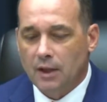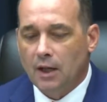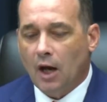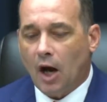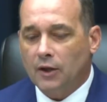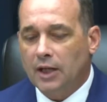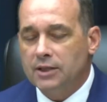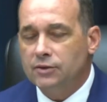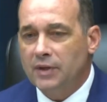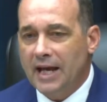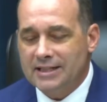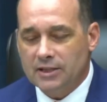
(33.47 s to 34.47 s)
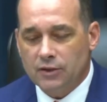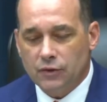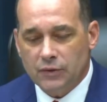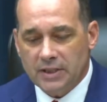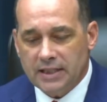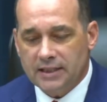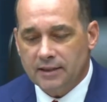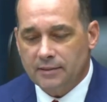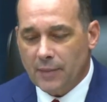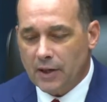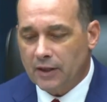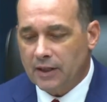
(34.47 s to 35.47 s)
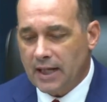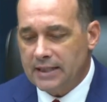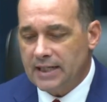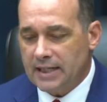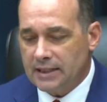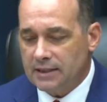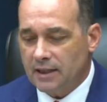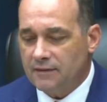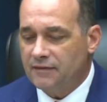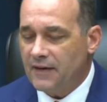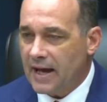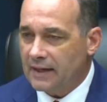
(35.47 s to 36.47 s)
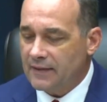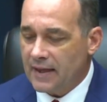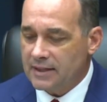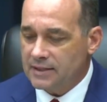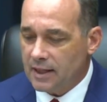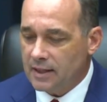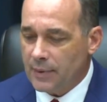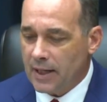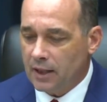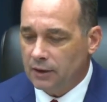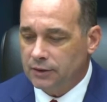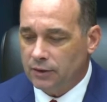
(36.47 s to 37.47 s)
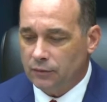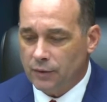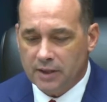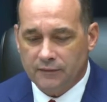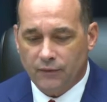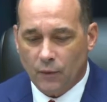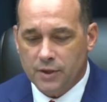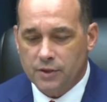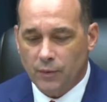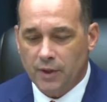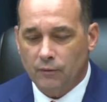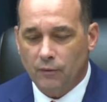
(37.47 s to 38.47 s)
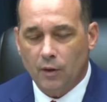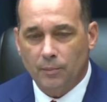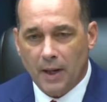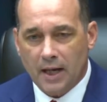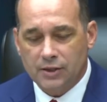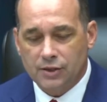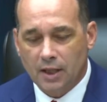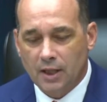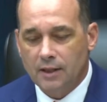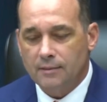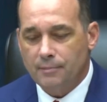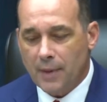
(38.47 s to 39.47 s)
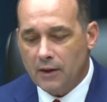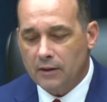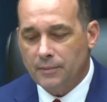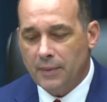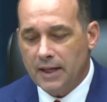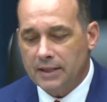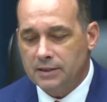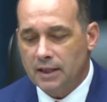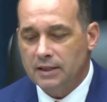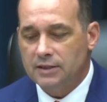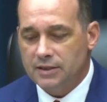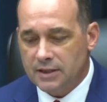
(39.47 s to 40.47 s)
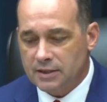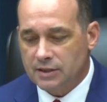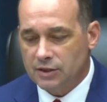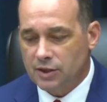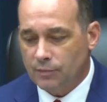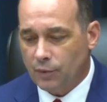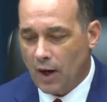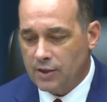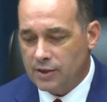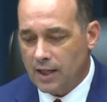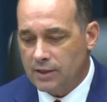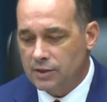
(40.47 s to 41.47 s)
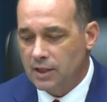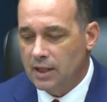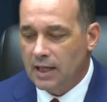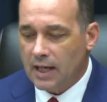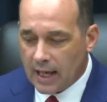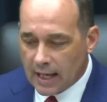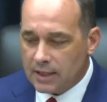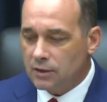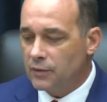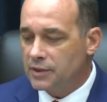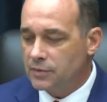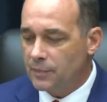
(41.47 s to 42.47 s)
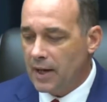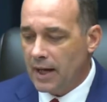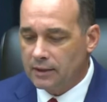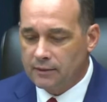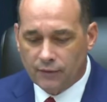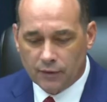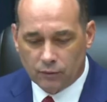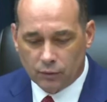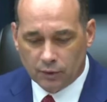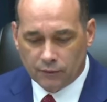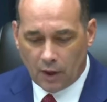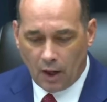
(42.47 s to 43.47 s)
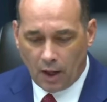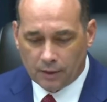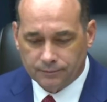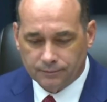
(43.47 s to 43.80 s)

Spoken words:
Our country has a unique American identity, a fact that is upheld and reinforced with a robust, merit-based citizenship process and a respect for the rule of law.